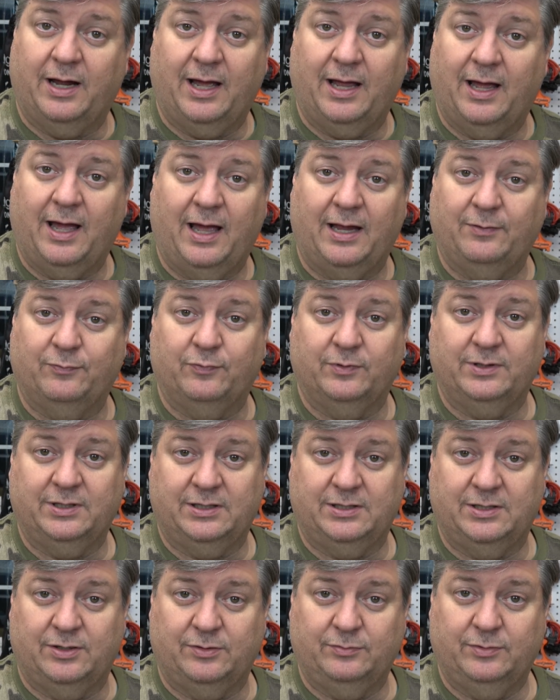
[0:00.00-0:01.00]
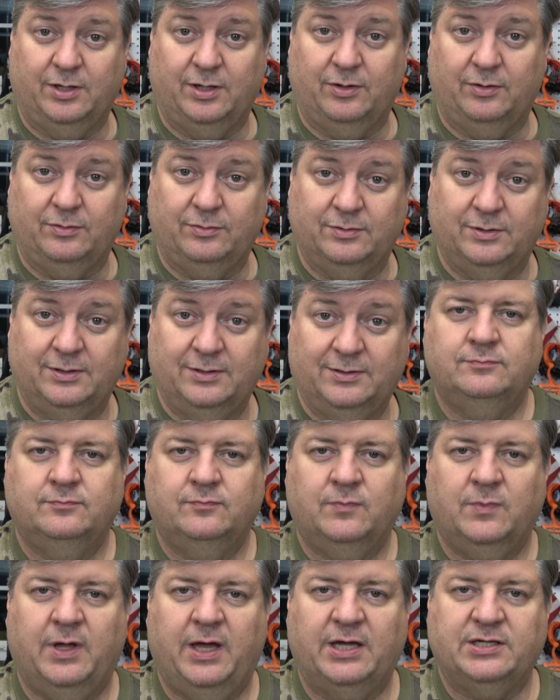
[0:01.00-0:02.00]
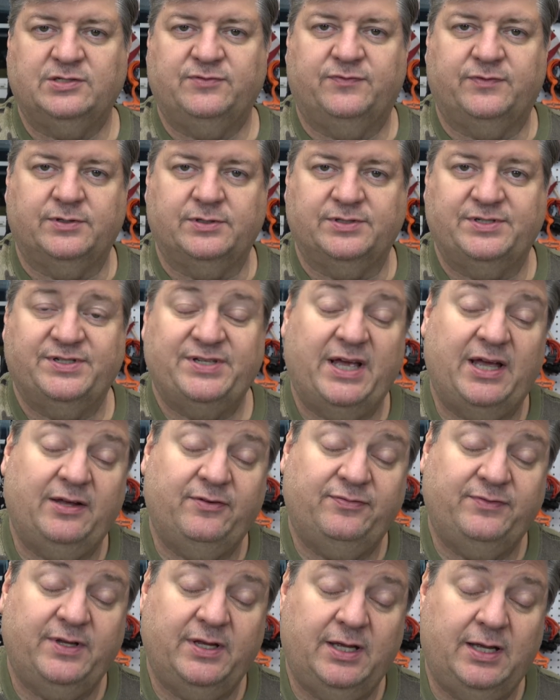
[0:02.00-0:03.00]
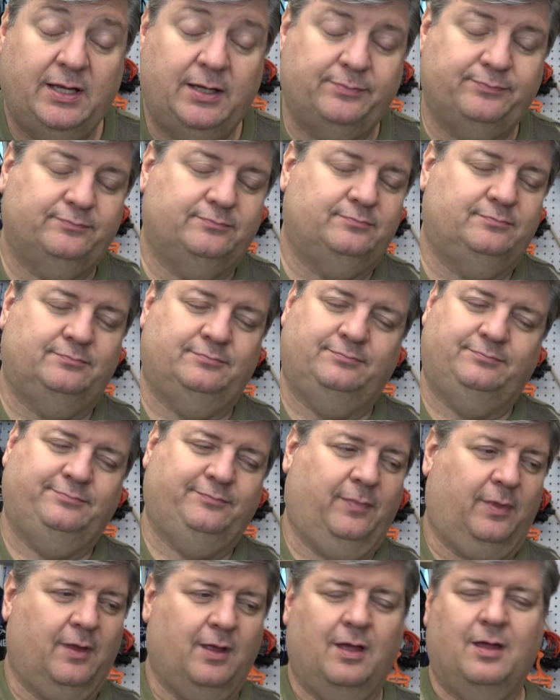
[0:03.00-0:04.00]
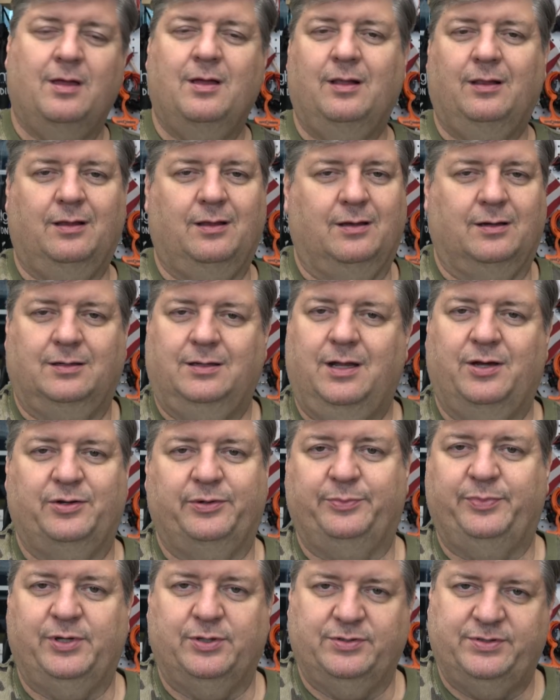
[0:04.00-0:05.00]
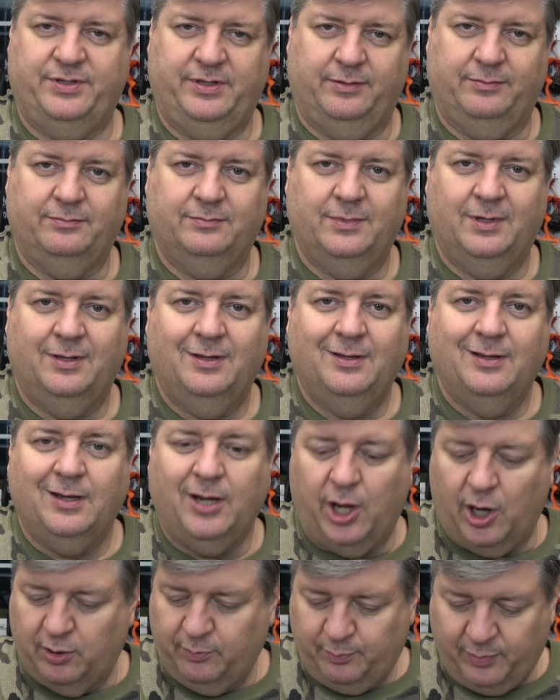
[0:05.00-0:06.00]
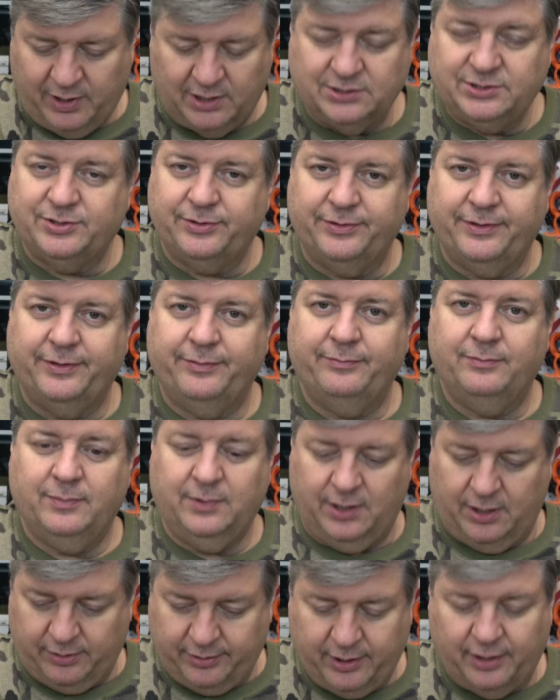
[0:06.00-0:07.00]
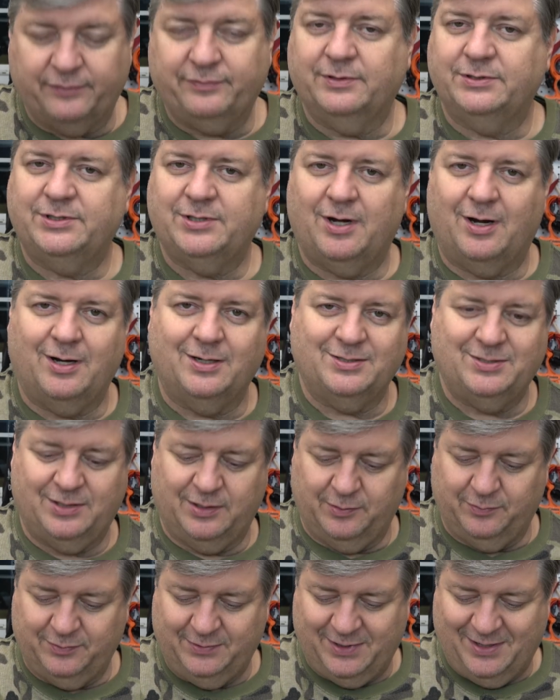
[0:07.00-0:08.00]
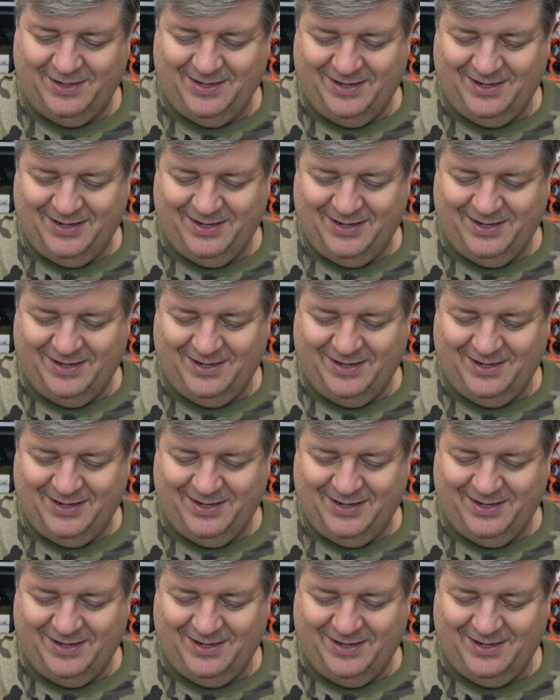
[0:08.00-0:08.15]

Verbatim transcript: I, I really don't know. As for safety, look, don't abuse them. Don't puncture them. Don't overcharge them.